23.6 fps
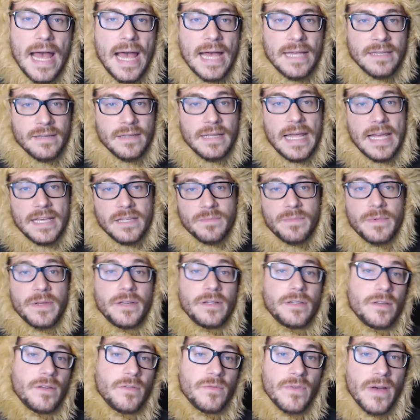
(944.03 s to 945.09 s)
As a last
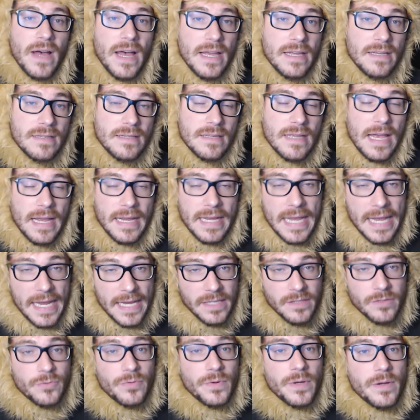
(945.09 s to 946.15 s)
minute advice, I
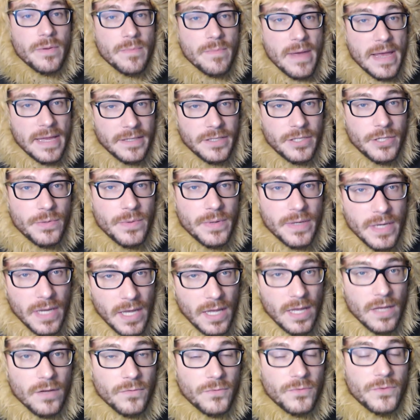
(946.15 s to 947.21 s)
can't recommend you
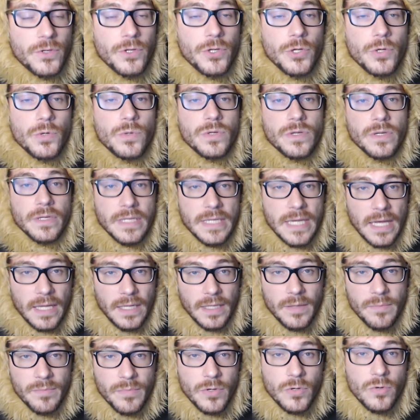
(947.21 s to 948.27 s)
enough to use a
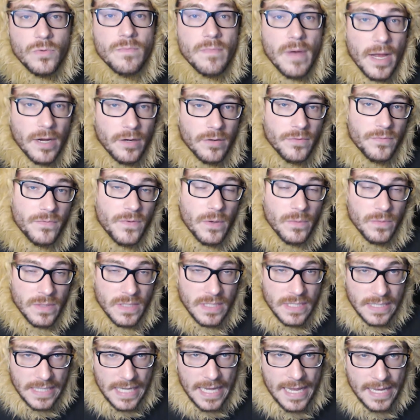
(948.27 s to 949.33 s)
Teleboo microphone
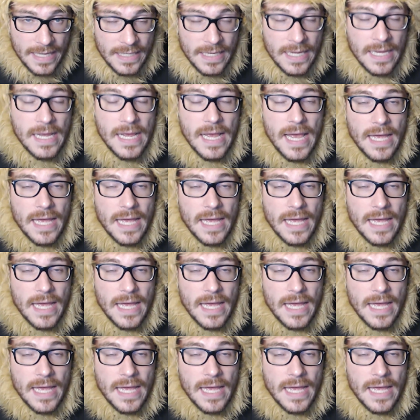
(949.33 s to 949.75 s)
stand